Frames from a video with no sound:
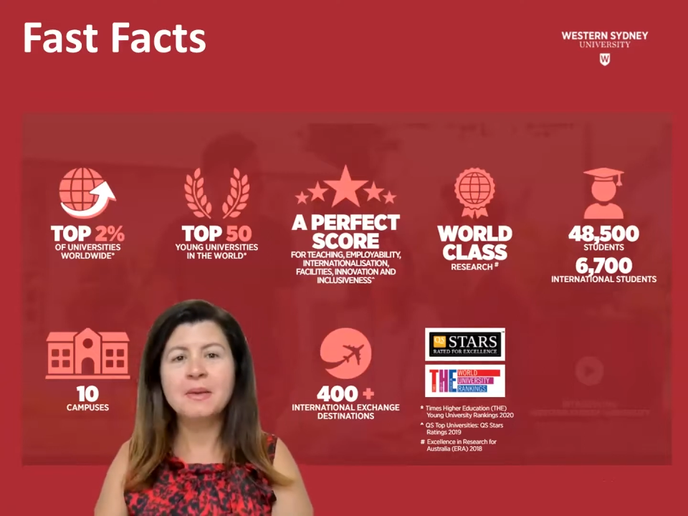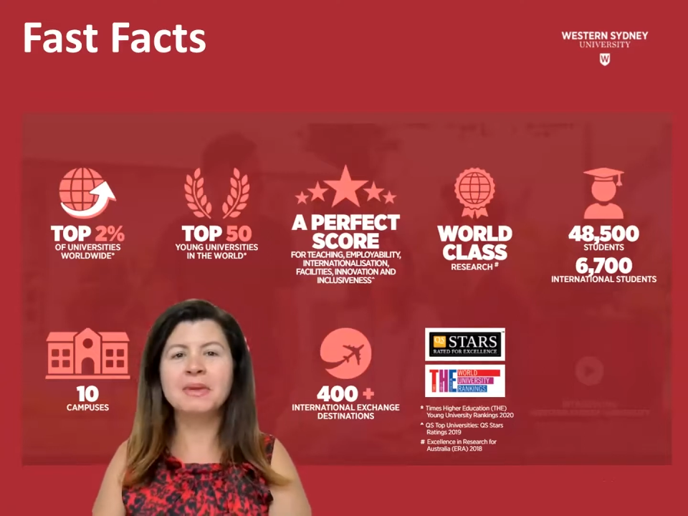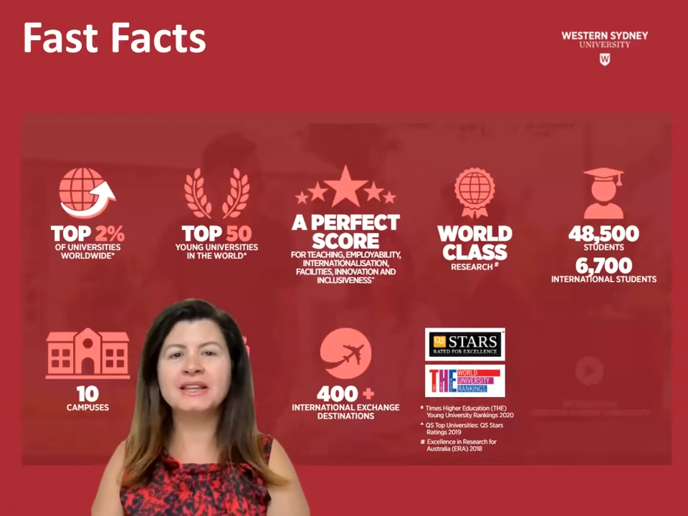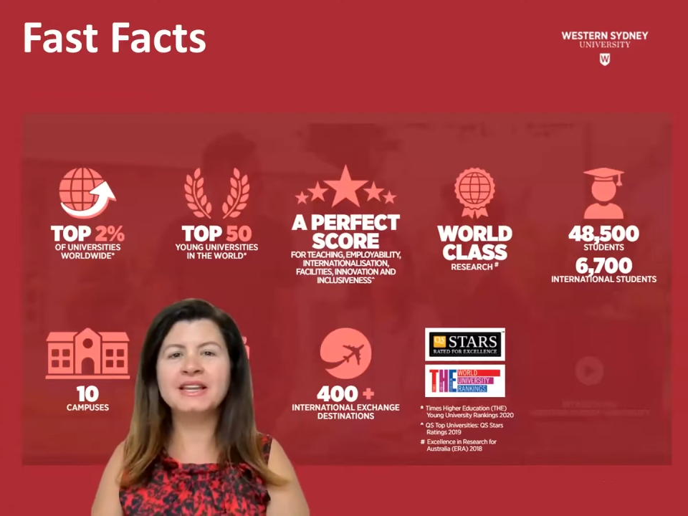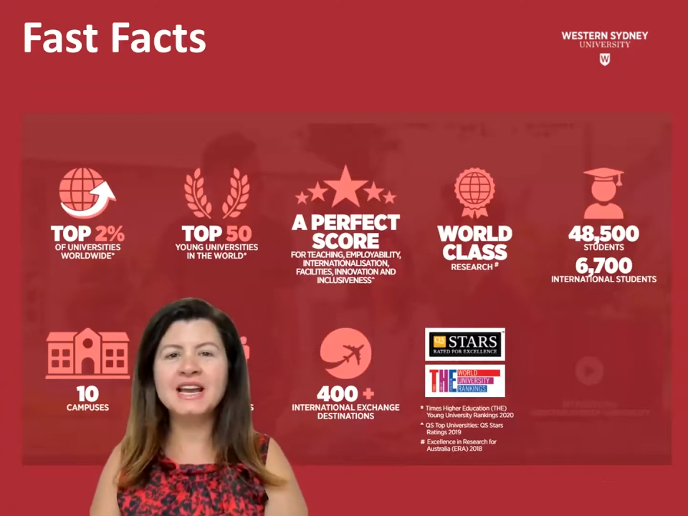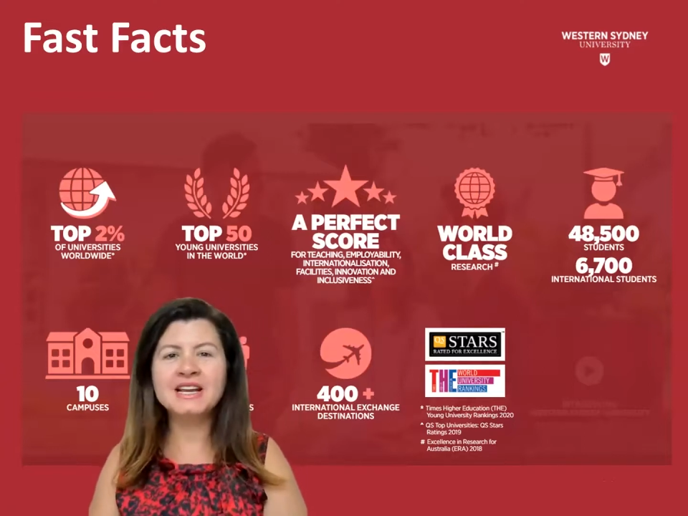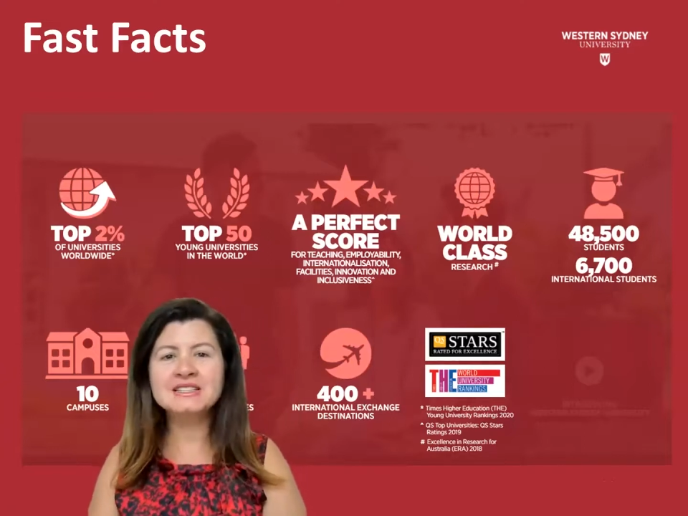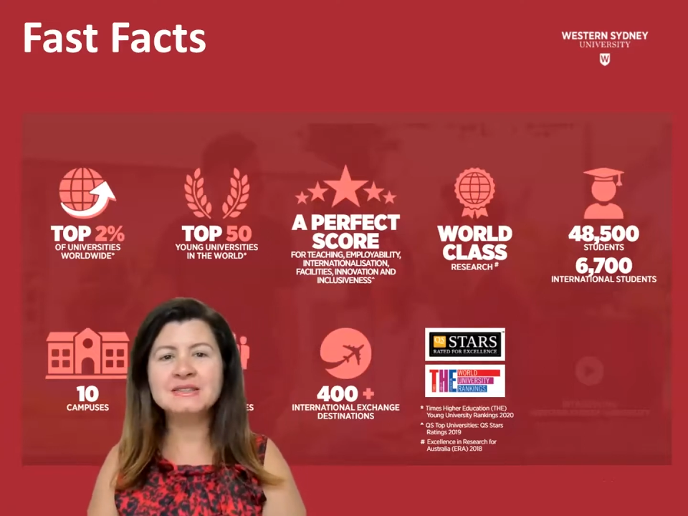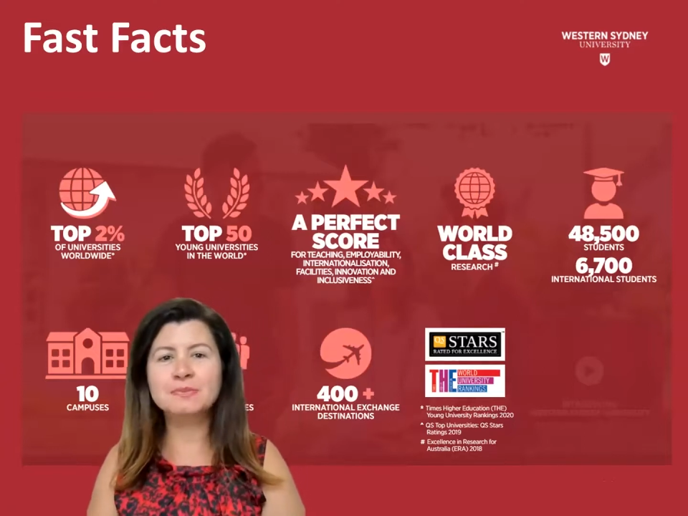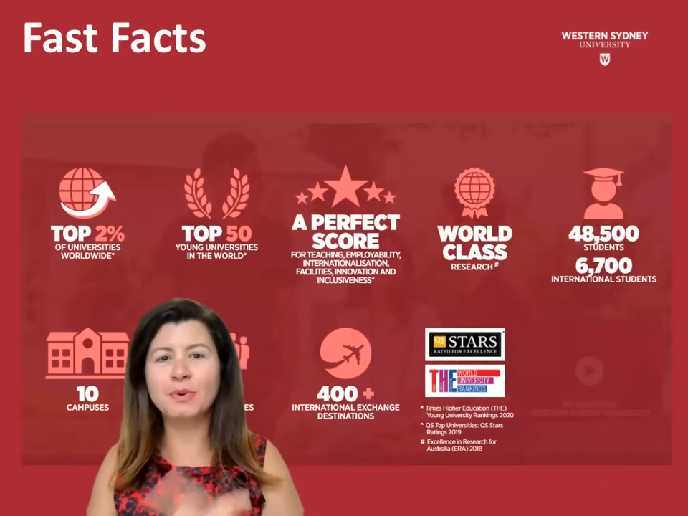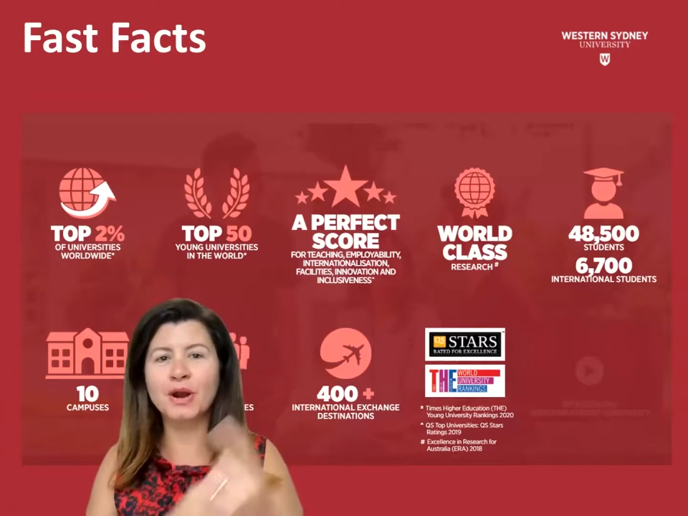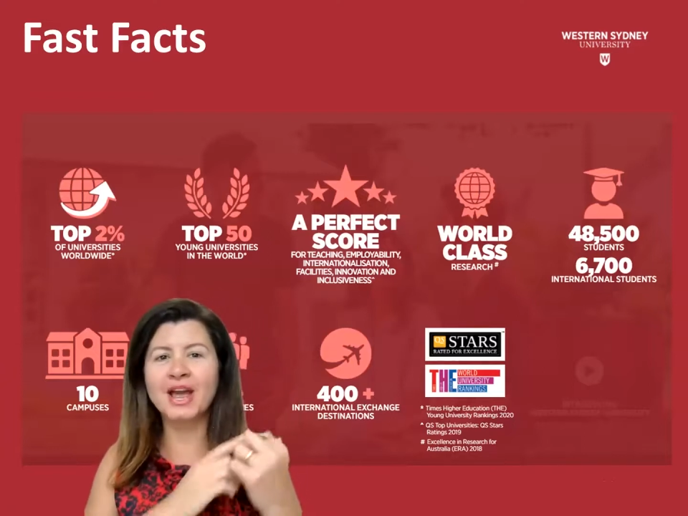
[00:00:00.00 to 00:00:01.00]
but they are
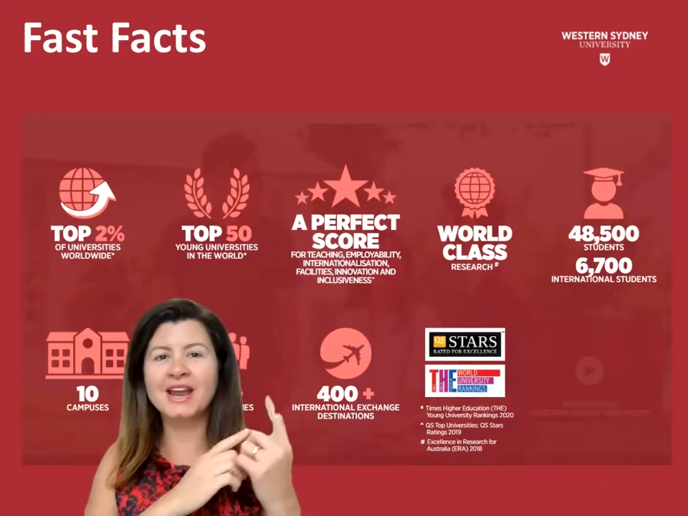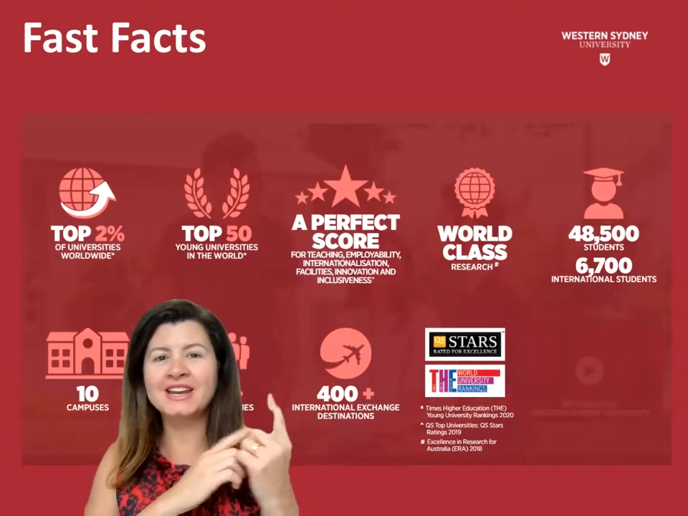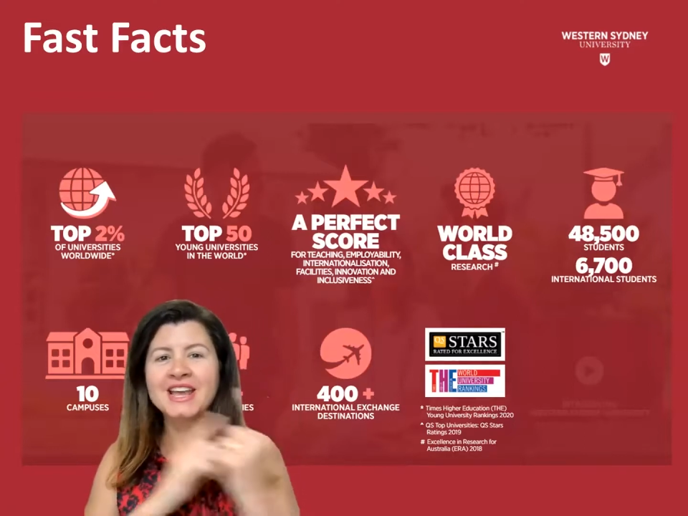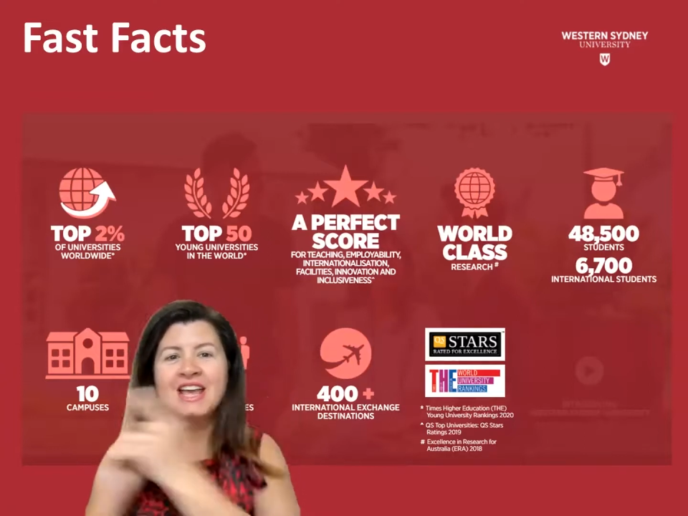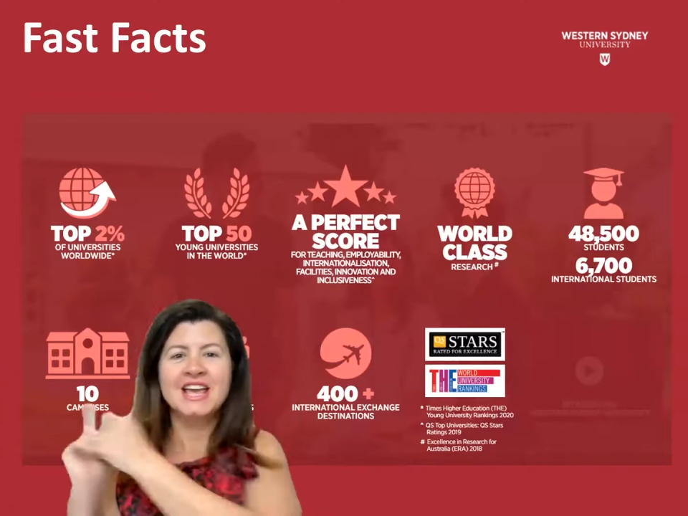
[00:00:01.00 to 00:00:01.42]
spread